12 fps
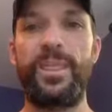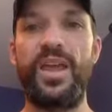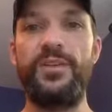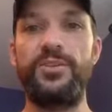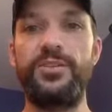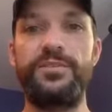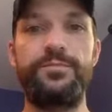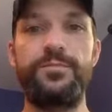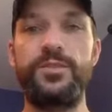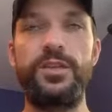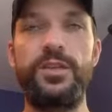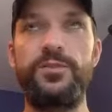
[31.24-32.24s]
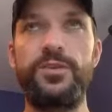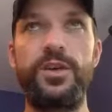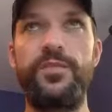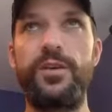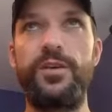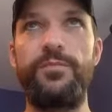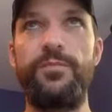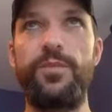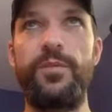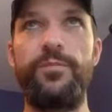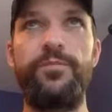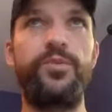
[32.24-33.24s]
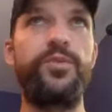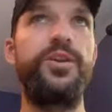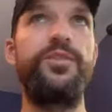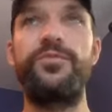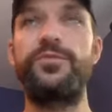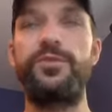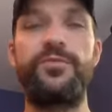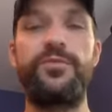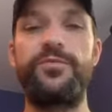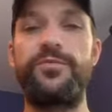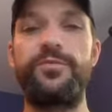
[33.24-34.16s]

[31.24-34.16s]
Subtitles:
just so I'll give a brief sort of